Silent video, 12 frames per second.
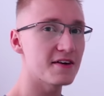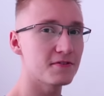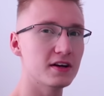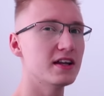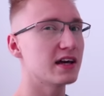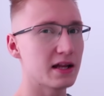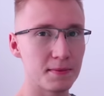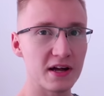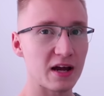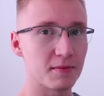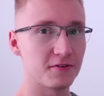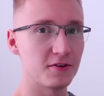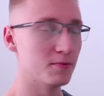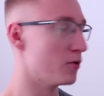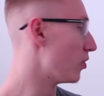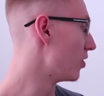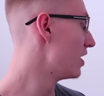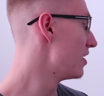definitely going to pick up a few
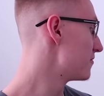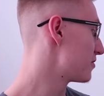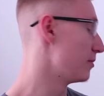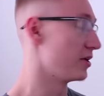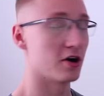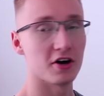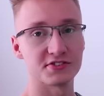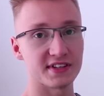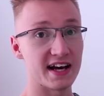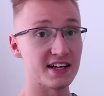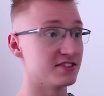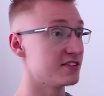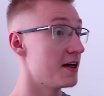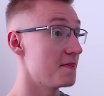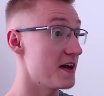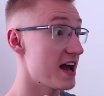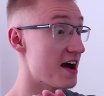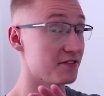more from Meross as
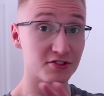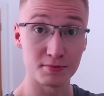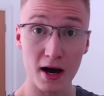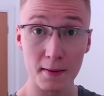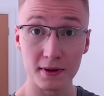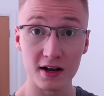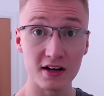they have smart